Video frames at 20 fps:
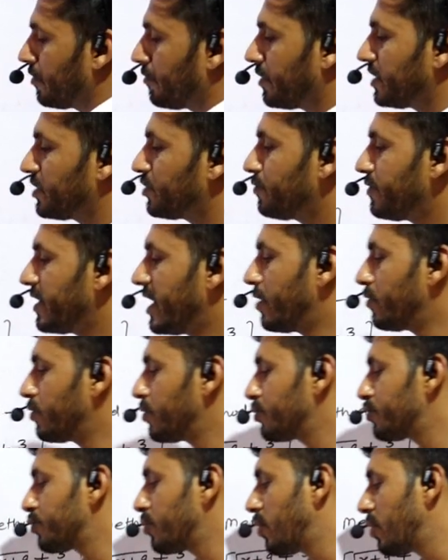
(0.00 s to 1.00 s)
first we have
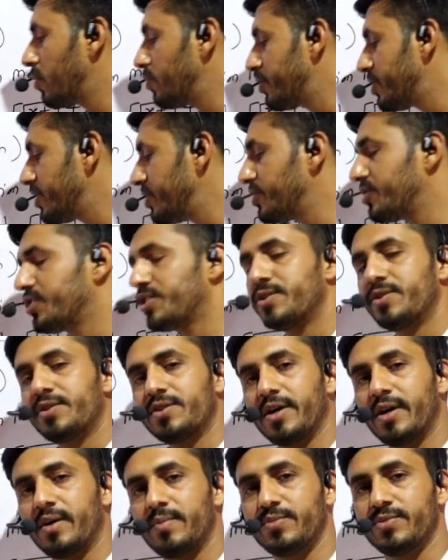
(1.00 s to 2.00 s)
to solve these
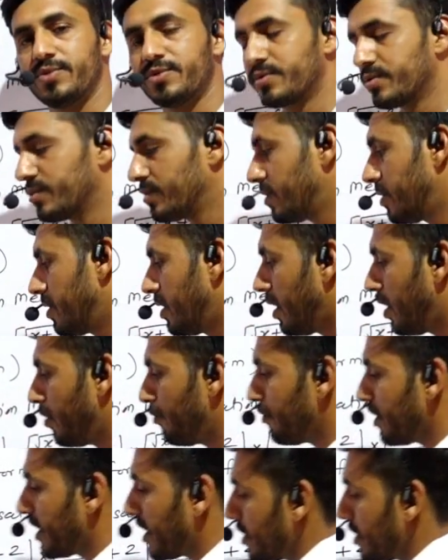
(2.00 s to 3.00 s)
terms. How we